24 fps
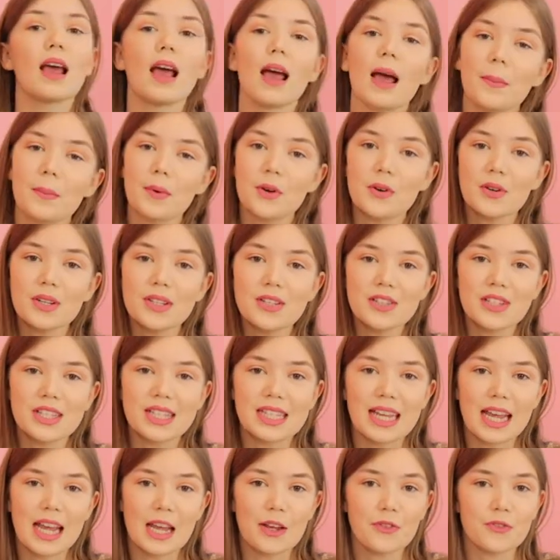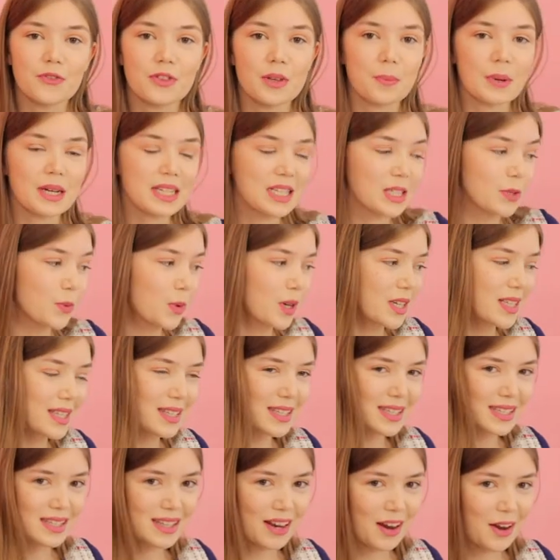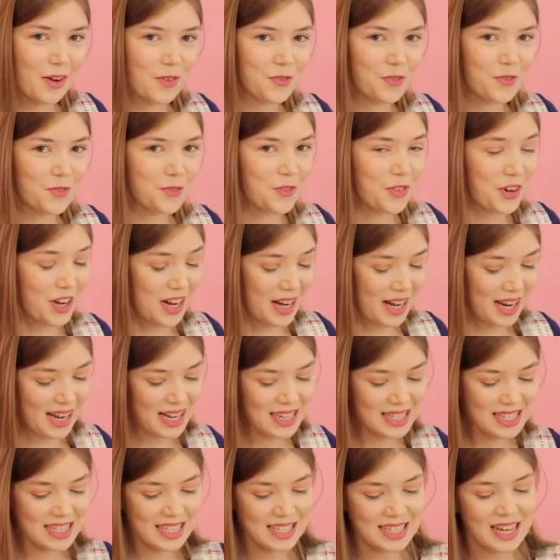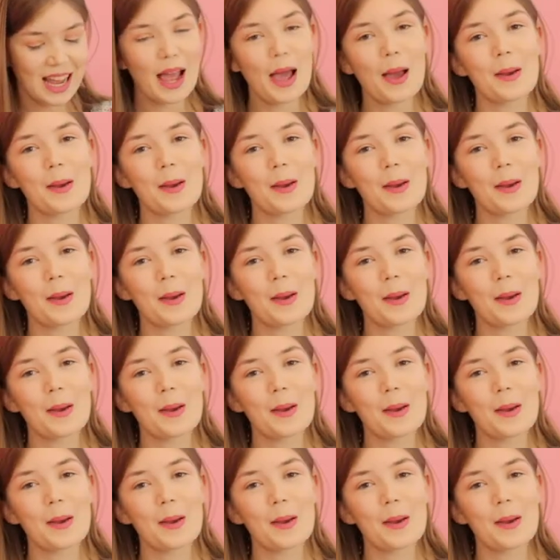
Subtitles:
I'm going to save the best ones for last.